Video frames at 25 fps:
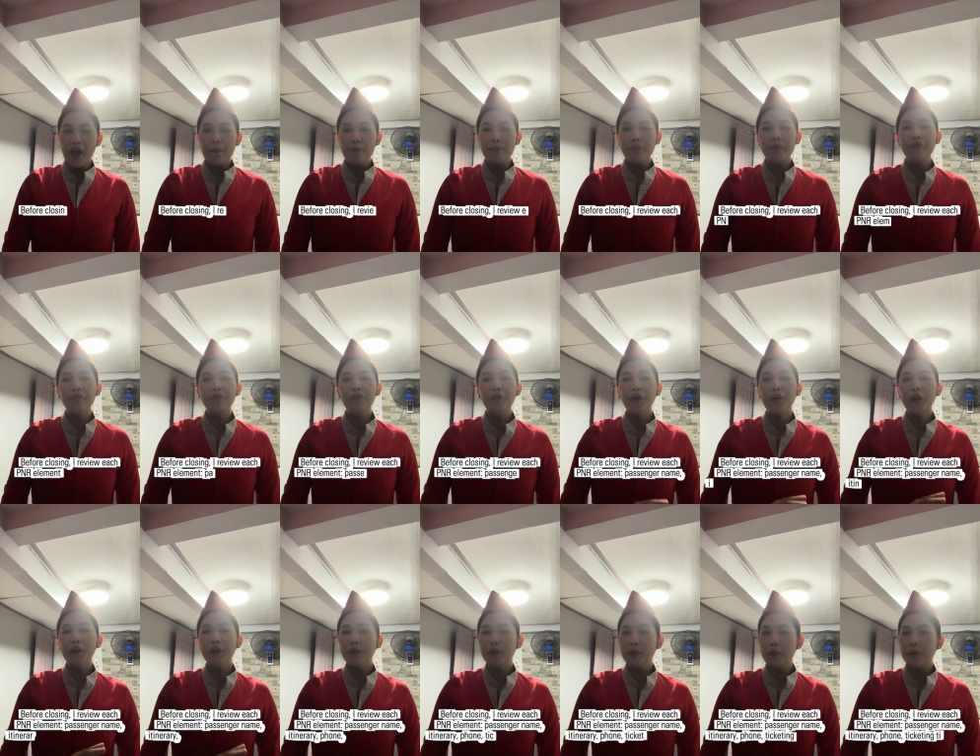Before
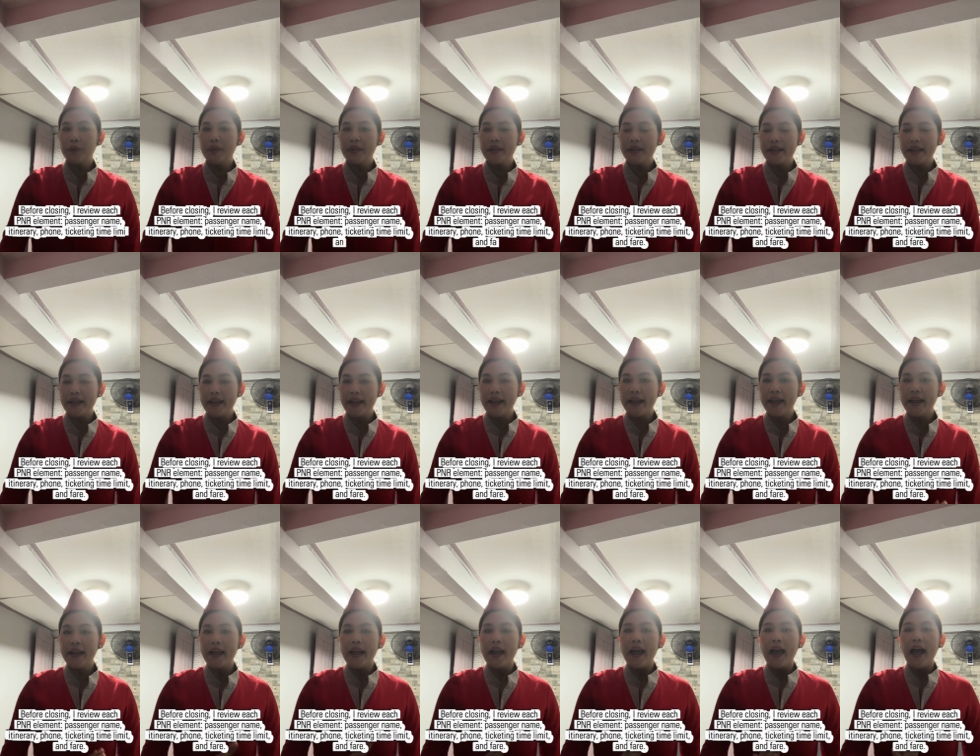closing,
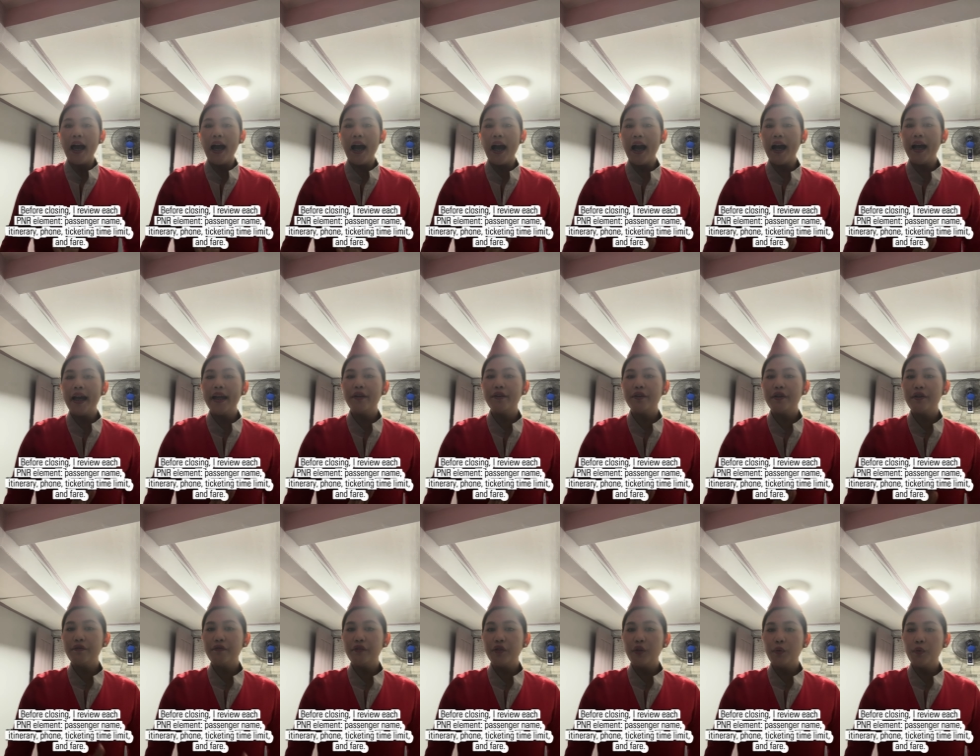I
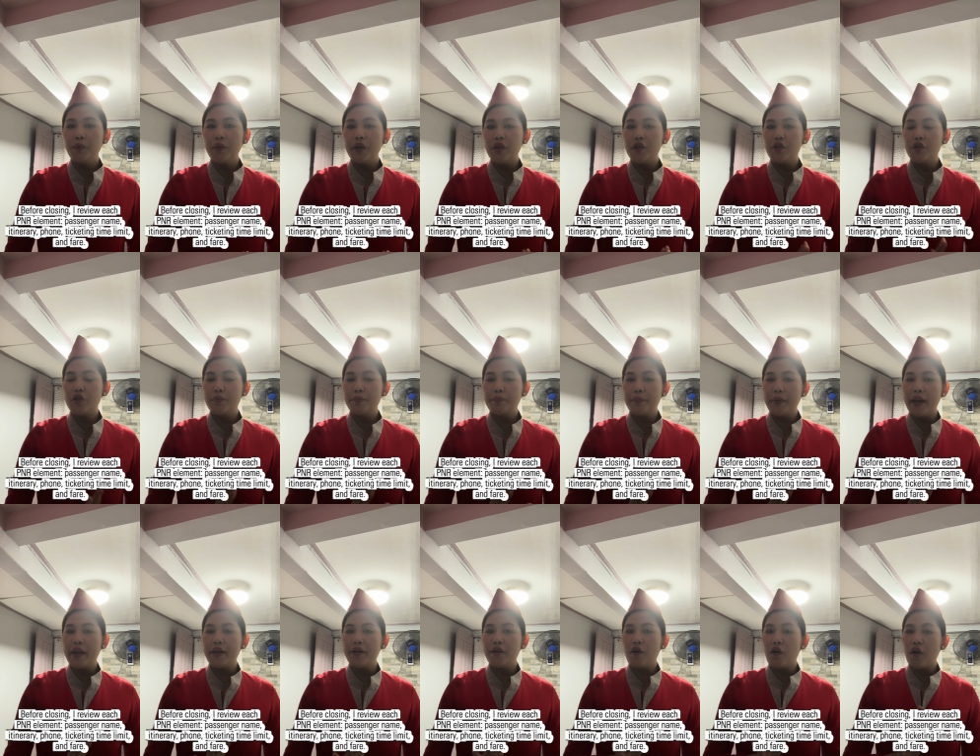review each
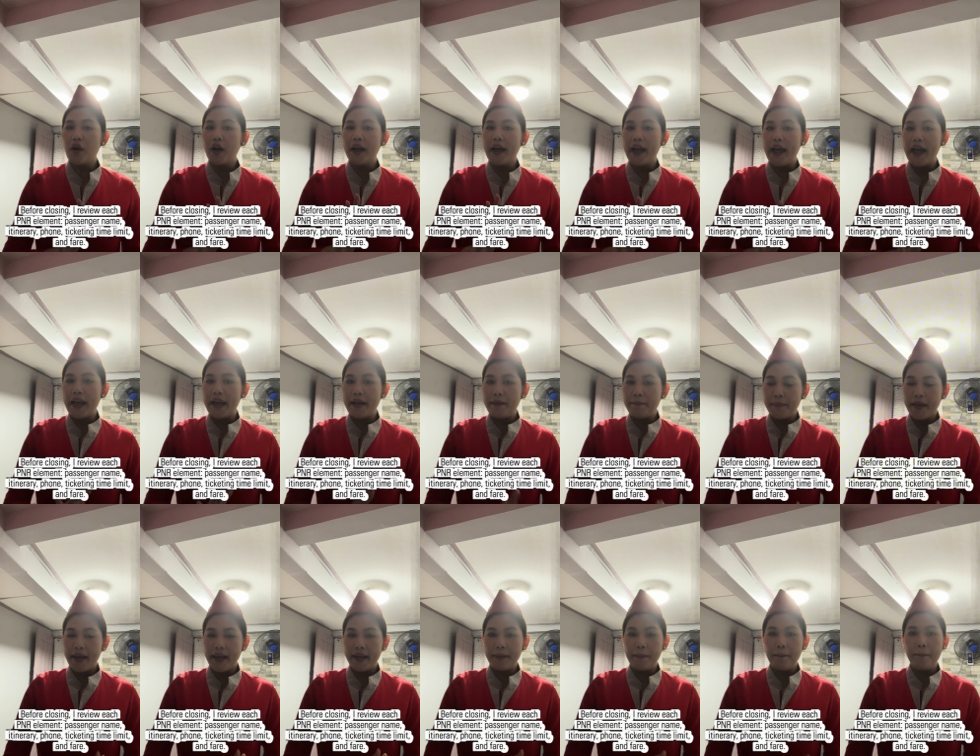PNR
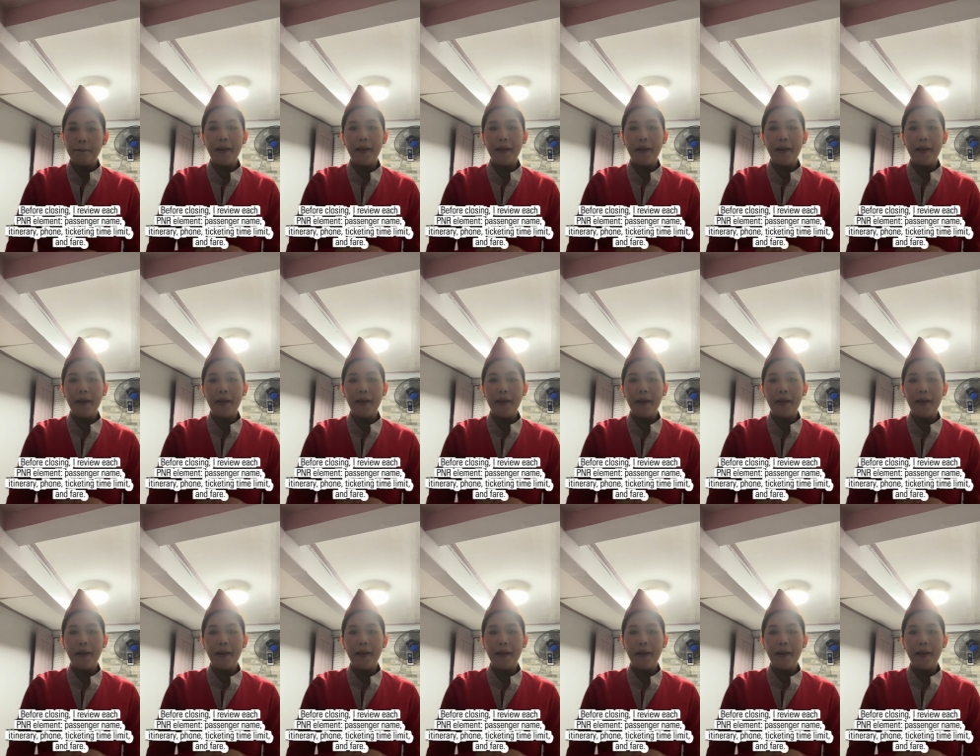element,